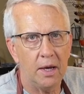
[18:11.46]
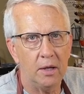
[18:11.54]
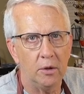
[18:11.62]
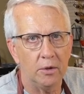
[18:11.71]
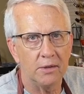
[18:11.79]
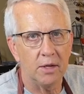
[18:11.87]
It
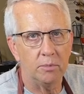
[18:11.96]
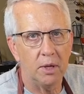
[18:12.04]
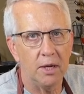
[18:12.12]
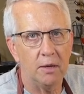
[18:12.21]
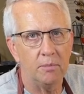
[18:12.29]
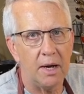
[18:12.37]
looks like
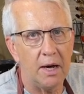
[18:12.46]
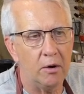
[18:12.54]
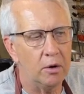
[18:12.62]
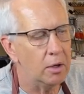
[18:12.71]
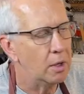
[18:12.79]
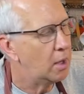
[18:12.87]
plenty of
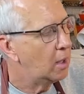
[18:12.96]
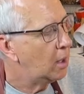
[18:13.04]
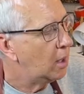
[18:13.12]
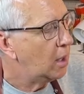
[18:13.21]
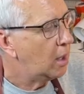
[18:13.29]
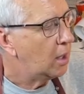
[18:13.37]
power.
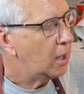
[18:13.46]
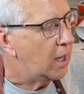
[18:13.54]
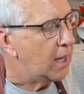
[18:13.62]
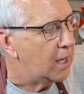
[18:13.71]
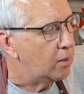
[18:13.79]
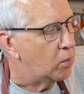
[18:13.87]
And